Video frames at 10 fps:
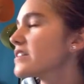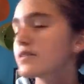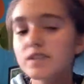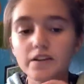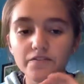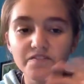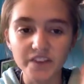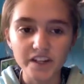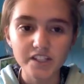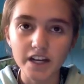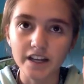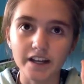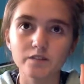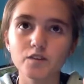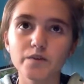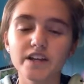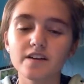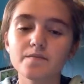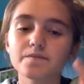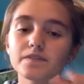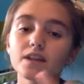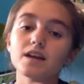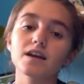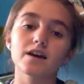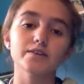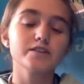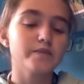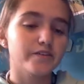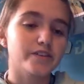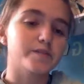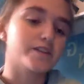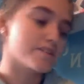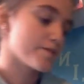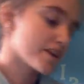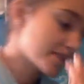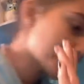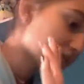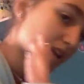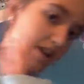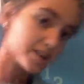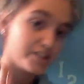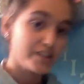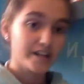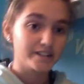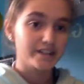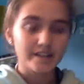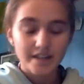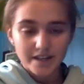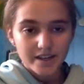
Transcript: It was like a fish. Like, so we got, I went to my friend's birthday party, and she had, like,